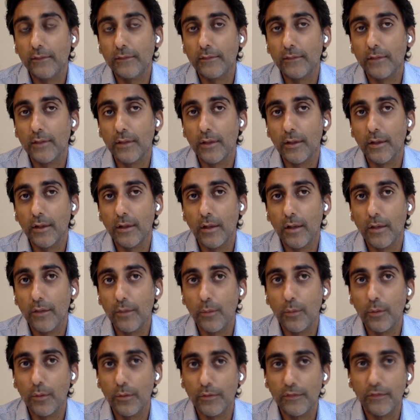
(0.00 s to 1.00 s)
I think we're
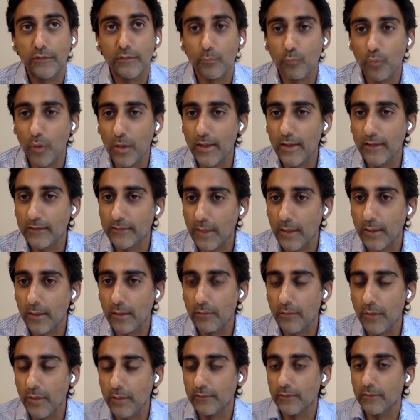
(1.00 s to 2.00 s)
going to see some really exciting
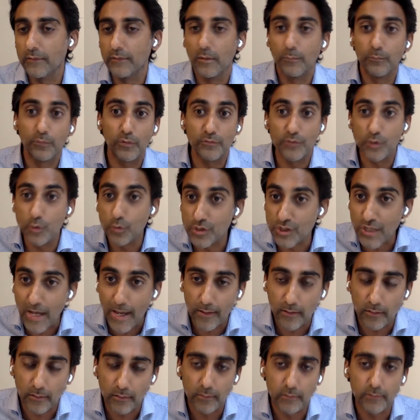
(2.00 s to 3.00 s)
things in terms of new
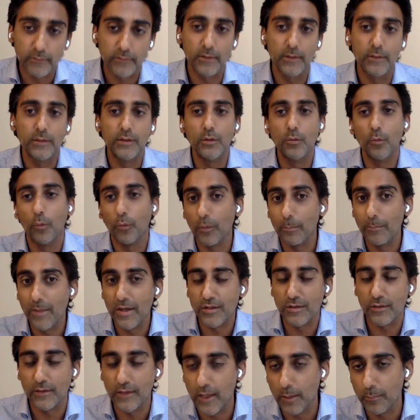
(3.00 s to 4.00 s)
channels and new
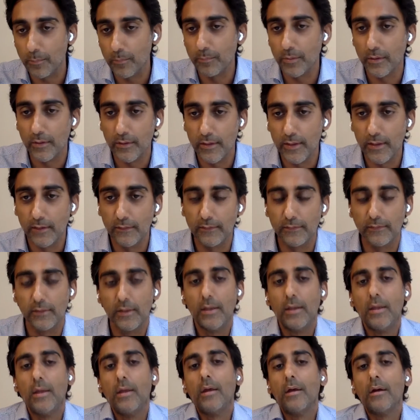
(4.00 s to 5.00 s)
automation capabilities
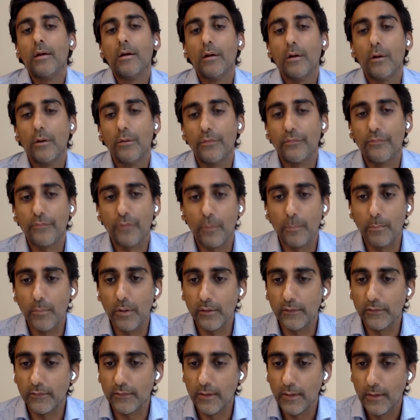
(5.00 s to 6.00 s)
from
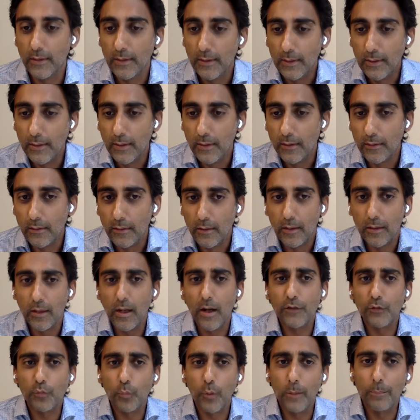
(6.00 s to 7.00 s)
Maersk.
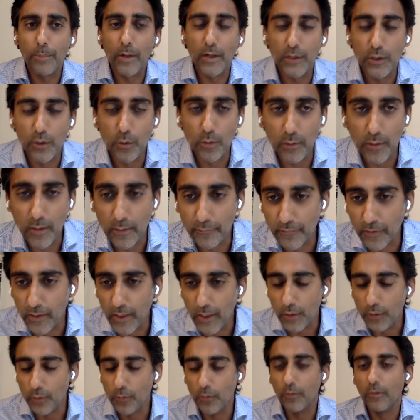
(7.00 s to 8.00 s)
Lars, what about you? I'd love to get
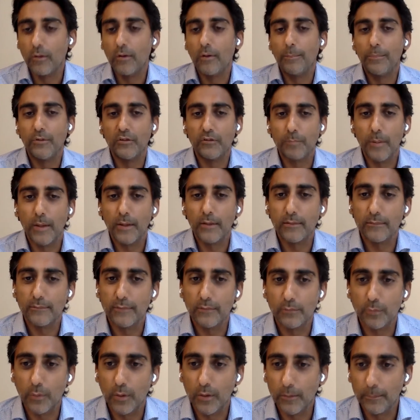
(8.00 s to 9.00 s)
your perspective as
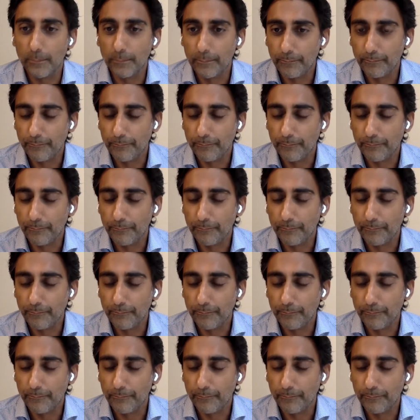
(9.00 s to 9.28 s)
well.